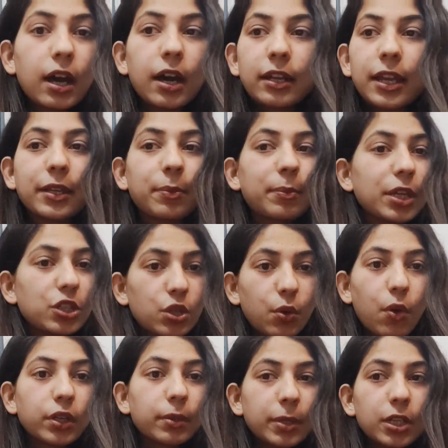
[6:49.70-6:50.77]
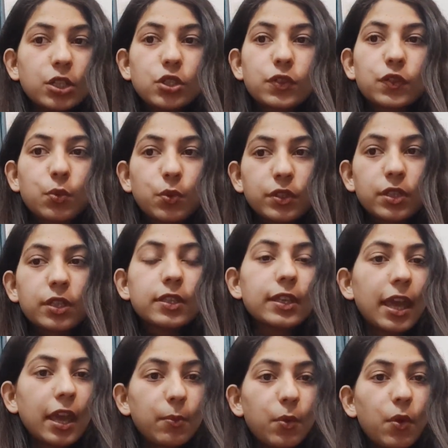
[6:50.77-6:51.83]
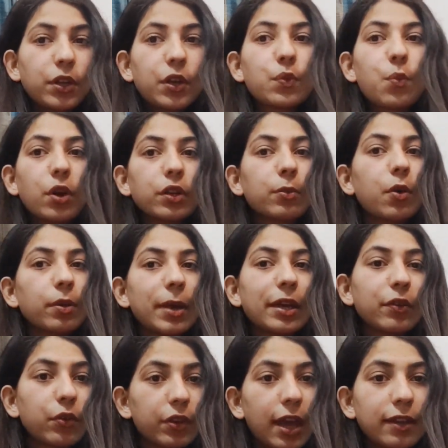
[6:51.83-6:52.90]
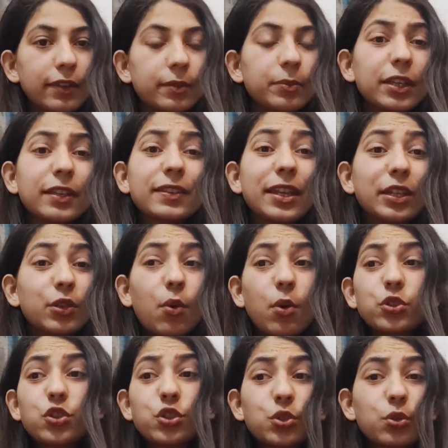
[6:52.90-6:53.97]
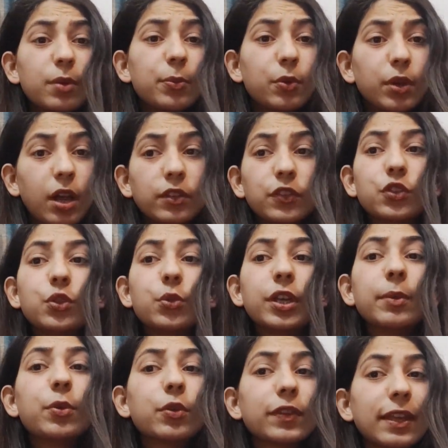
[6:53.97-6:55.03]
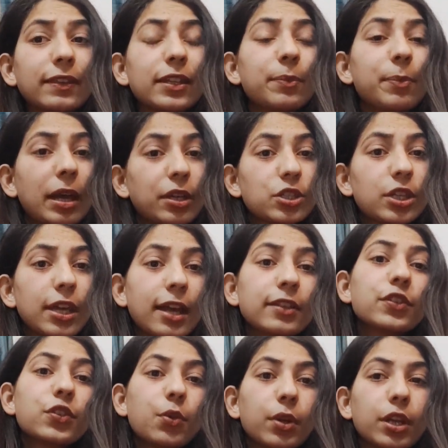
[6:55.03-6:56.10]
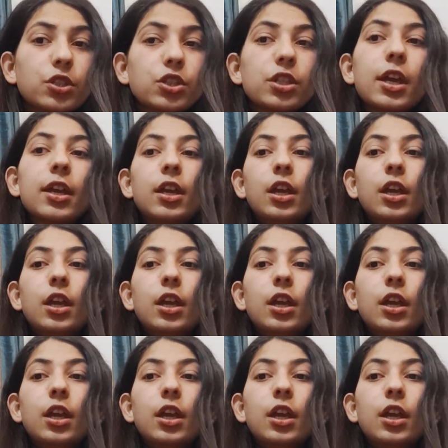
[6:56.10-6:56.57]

are like major contamination sources. Airborne and waterborne microorganisms, they can settle on sugar products during processing, packaging and storage.